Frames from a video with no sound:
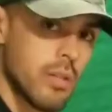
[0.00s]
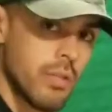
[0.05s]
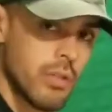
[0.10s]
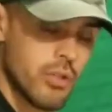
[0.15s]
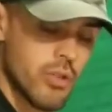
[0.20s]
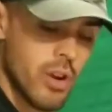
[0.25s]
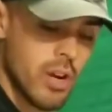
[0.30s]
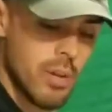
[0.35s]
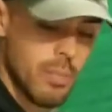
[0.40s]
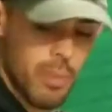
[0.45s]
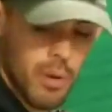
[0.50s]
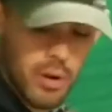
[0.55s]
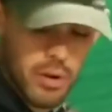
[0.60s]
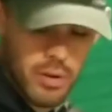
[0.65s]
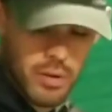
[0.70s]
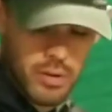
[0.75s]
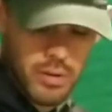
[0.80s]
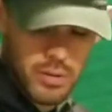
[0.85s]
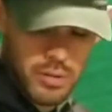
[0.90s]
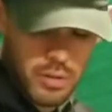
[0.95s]
of your training
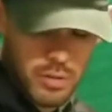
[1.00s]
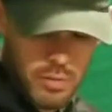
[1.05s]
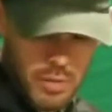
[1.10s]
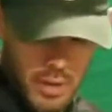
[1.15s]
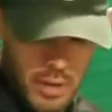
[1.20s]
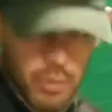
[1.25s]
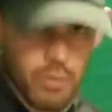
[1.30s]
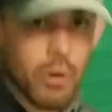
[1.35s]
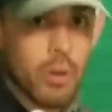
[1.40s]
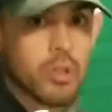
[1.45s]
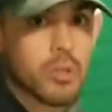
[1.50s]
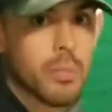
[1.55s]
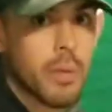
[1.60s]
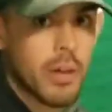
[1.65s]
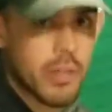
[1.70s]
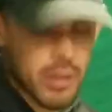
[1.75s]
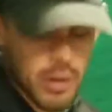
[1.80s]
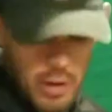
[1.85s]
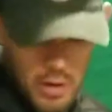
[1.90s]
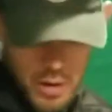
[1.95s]
partners. You don't want a gross
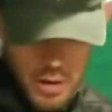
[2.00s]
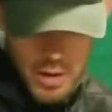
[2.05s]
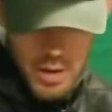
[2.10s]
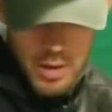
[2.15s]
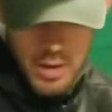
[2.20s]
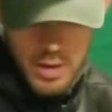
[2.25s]
mouth guard.